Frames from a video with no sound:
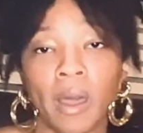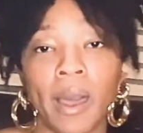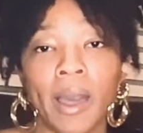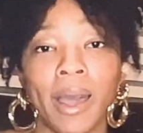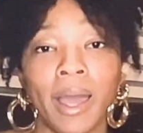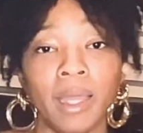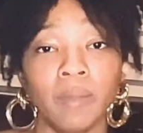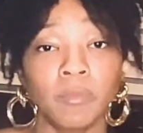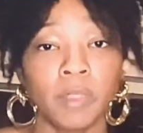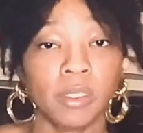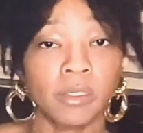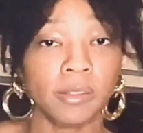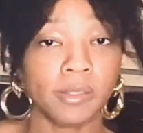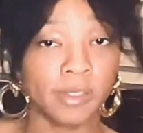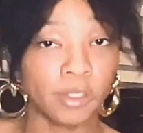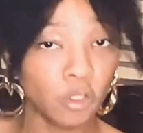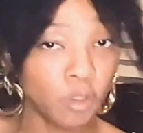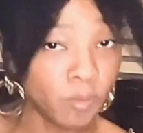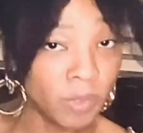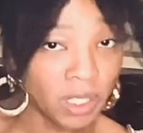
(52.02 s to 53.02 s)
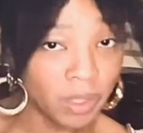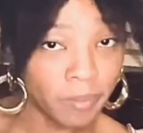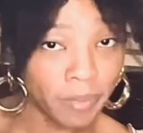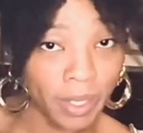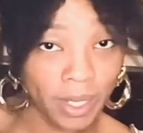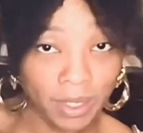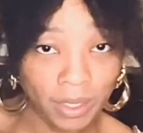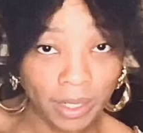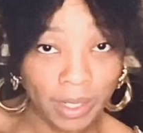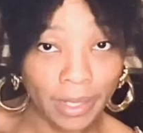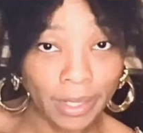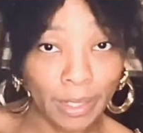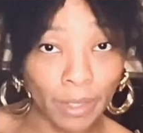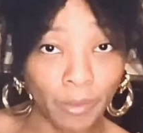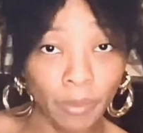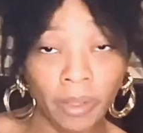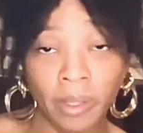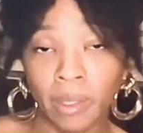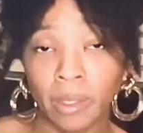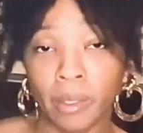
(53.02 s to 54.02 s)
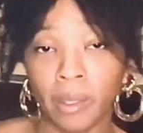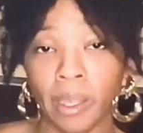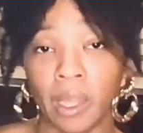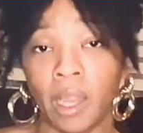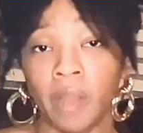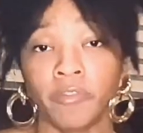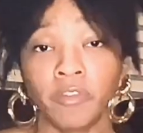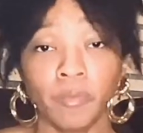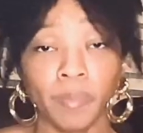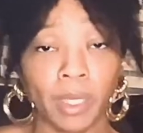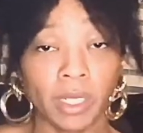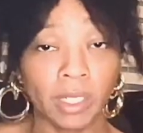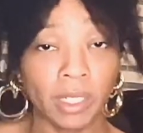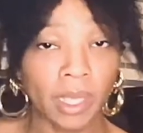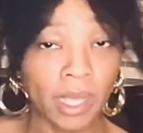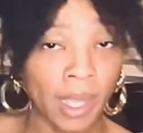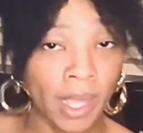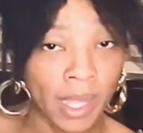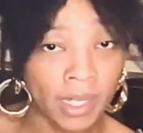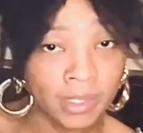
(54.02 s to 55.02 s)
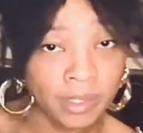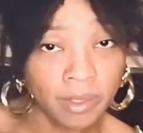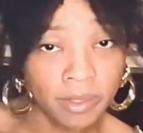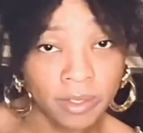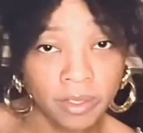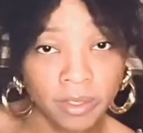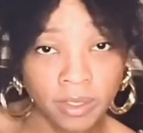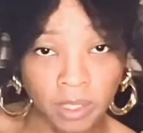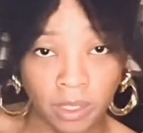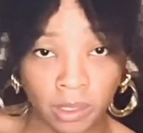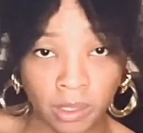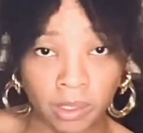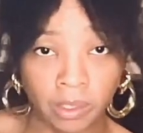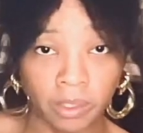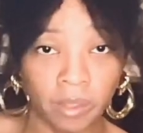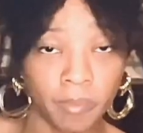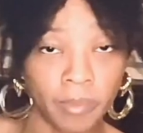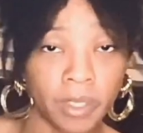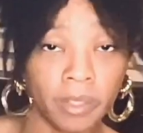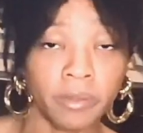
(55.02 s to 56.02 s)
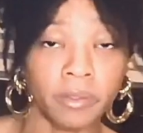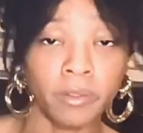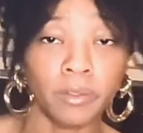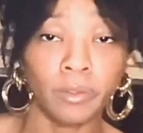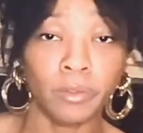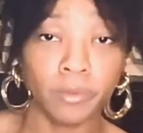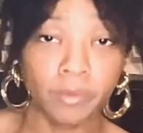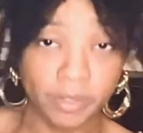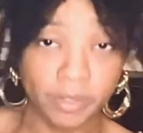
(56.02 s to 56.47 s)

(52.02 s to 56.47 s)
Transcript: I'm assuming by now everybody has the tea about the new